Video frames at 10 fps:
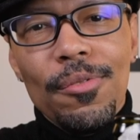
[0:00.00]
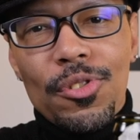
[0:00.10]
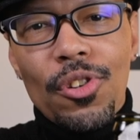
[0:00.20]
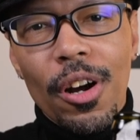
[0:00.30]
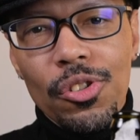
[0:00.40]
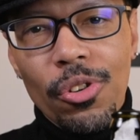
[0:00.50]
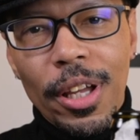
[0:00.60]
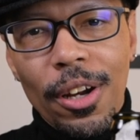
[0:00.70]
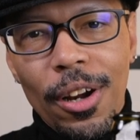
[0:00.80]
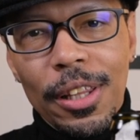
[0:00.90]
start
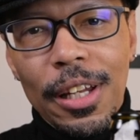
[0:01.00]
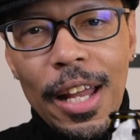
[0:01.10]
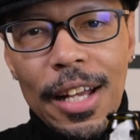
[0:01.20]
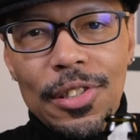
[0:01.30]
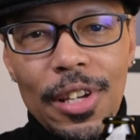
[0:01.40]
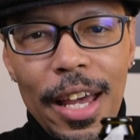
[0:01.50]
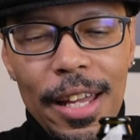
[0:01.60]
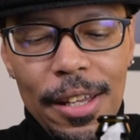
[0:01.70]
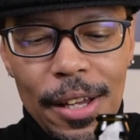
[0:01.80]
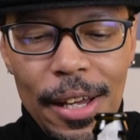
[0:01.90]
drinking on it the next
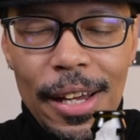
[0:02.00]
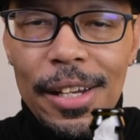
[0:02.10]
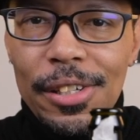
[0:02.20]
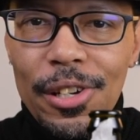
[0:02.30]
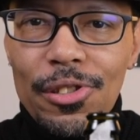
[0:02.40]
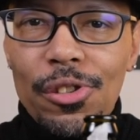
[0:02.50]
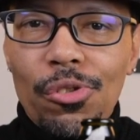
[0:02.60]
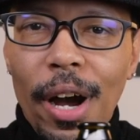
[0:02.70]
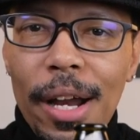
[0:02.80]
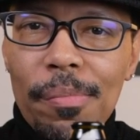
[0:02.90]
day just to
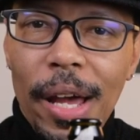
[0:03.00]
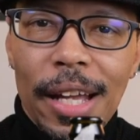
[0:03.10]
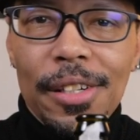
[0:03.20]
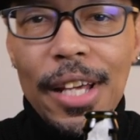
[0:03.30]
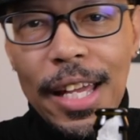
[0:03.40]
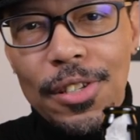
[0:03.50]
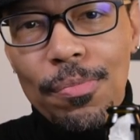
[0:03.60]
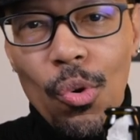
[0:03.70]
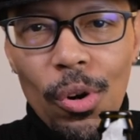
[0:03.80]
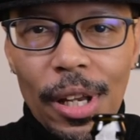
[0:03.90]
try to make it taste
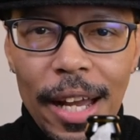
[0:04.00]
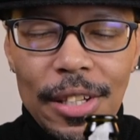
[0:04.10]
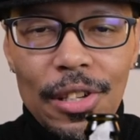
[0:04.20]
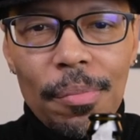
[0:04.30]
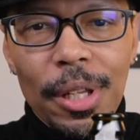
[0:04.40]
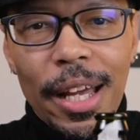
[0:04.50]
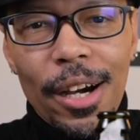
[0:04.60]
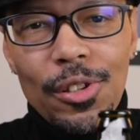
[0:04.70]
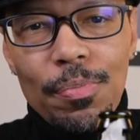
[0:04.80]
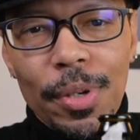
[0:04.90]
more like something
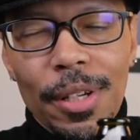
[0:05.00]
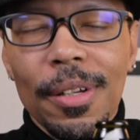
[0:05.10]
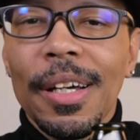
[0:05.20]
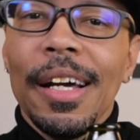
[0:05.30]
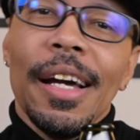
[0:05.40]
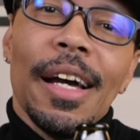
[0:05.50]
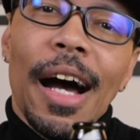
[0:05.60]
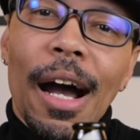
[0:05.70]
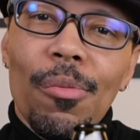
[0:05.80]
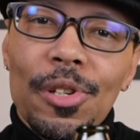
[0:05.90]
else. But
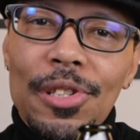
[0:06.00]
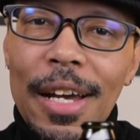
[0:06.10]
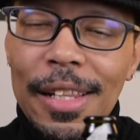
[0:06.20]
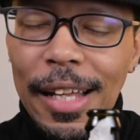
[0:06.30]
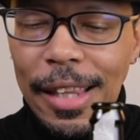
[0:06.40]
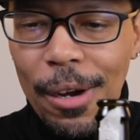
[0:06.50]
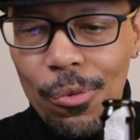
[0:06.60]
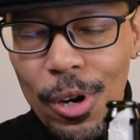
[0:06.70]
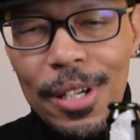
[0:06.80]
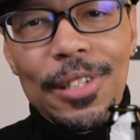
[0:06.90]
I would say that that
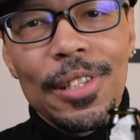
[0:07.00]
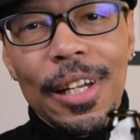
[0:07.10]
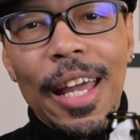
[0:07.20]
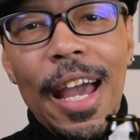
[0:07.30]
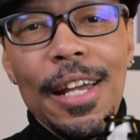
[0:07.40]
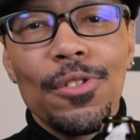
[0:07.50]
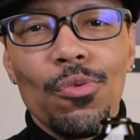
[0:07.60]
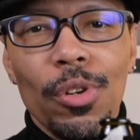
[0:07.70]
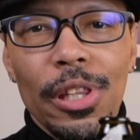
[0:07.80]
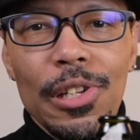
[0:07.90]
was the case
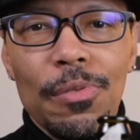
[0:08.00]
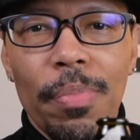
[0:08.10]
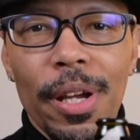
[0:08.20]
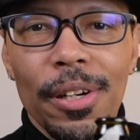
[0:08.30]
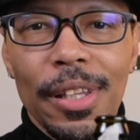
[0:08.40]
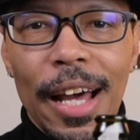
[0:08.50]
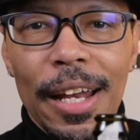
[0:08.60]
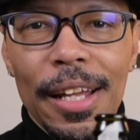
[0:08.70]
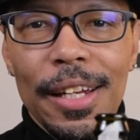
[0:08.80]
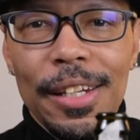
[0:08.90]
with this beer,
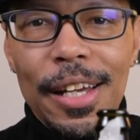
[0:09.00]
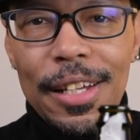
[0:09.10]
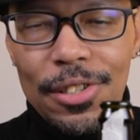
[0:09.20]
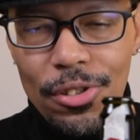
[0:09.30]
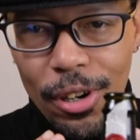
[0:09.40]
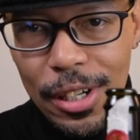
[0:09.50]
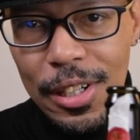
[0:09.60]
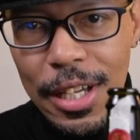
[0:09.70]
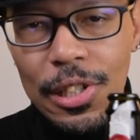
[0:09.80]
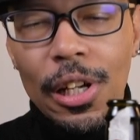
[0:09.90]
that it did started
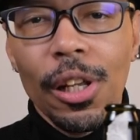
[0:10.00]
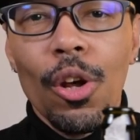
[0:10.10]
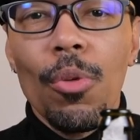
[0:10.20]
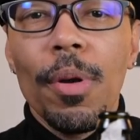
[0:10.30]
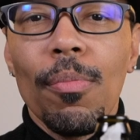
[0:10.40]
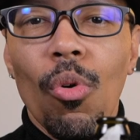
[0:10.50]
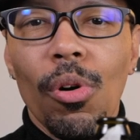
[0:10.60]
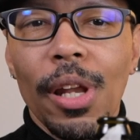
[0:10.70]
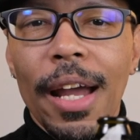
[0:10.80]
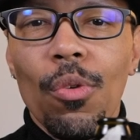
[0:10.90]
tasting a little bit
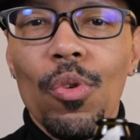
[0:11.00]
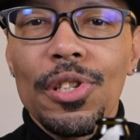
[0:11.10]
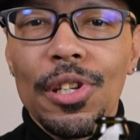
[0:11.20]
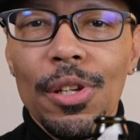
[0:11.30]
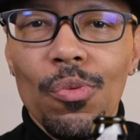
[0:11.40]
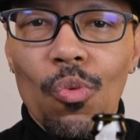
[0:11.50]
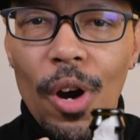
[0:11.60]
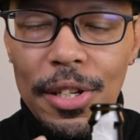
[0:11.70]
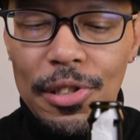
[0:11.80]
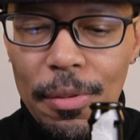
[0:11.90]
more like whiskey
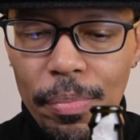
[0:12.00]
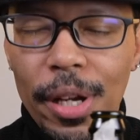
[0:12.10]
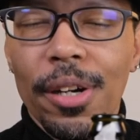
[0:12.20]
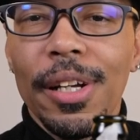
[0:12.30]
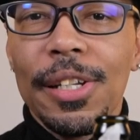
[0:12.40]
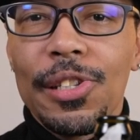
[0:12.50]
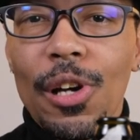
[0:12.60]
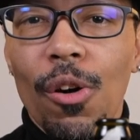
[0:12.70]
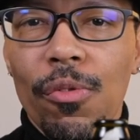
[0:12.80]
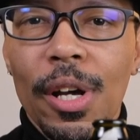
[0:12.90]
once the beer
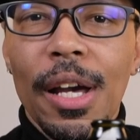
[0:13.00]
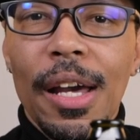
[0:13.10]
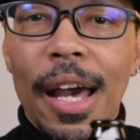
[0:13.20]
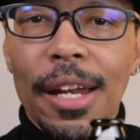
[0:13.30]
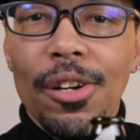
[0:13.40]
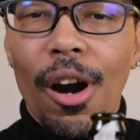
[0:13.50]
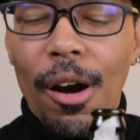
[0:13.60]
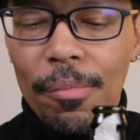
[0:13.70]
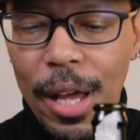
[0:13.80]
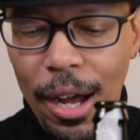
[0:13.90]
itself had
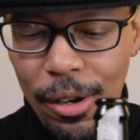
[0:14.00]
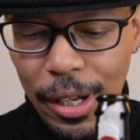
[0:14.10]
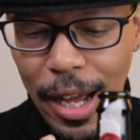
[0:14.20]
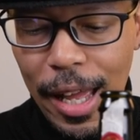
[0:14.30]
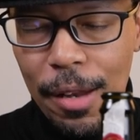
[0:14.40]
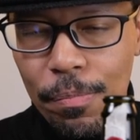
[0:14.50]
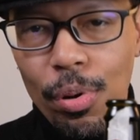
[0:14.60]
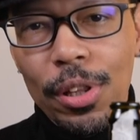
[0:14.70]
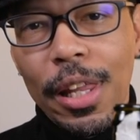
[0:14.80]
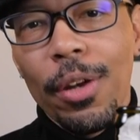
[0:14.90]
calmed down and I had
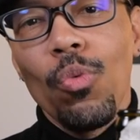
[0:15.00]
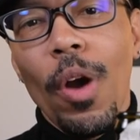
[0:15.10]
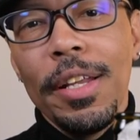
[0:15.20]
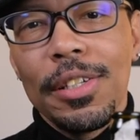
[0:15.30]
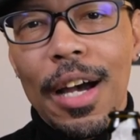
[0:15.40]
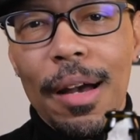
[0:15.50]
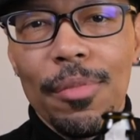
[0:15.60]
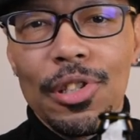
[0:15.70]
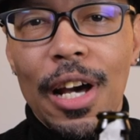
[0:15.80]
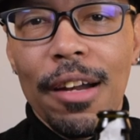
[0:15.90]
put that wait time
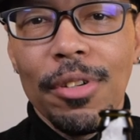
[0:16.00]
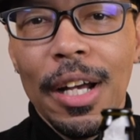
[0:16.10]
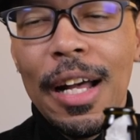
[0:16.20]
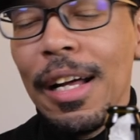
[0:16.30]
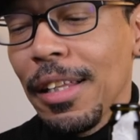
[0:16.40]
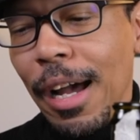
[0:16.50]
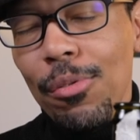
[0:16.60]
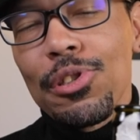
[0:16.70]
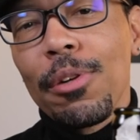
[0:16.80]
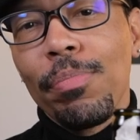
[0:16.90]
inside of it. That
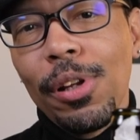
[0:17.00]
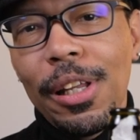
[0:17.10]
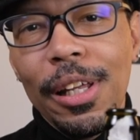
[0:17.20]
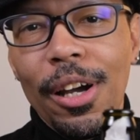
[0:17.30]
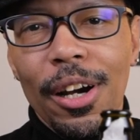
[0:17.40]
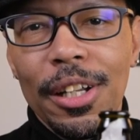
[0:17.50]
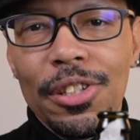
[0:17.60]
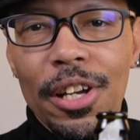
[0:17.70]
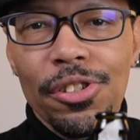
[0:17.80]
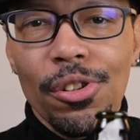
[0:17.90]
was completely
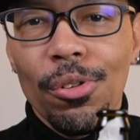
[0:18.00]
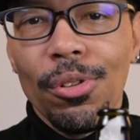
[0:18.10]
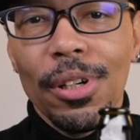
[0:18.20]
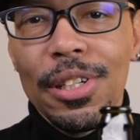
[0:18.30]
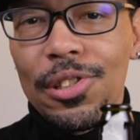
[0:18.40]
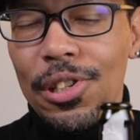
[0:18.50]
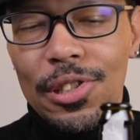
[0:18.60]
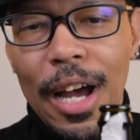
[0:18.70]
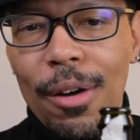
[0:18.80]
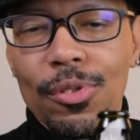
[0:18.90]
unintentional. It's
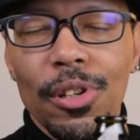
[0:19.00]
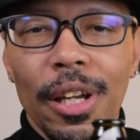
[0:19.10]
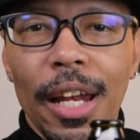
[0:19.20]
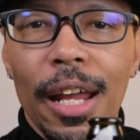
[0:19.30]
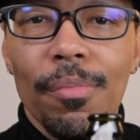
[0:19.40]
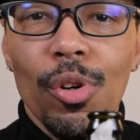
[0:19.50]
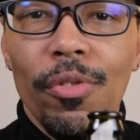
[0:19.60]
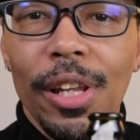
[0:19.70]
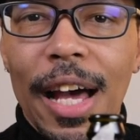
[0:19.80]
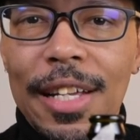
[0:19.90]
just I was looking at a
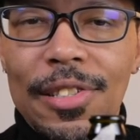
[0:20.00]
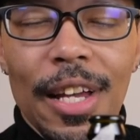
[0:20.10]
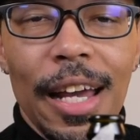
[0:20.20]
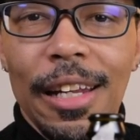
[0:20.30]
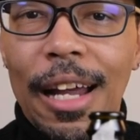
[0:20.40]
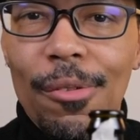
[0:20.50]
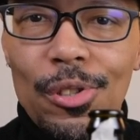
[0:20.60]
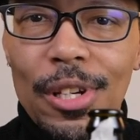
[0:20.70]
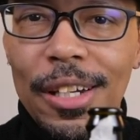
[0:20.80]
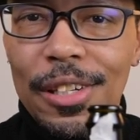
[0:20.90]
movie last night and I
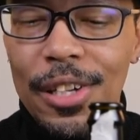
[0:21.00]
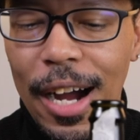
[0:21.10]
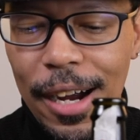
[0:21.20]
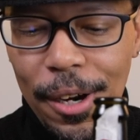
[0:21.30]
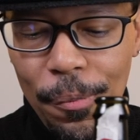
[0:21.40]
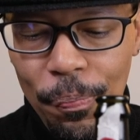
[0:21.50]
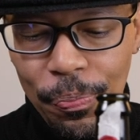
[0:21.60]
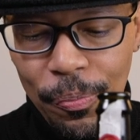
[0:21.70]
was getting tired.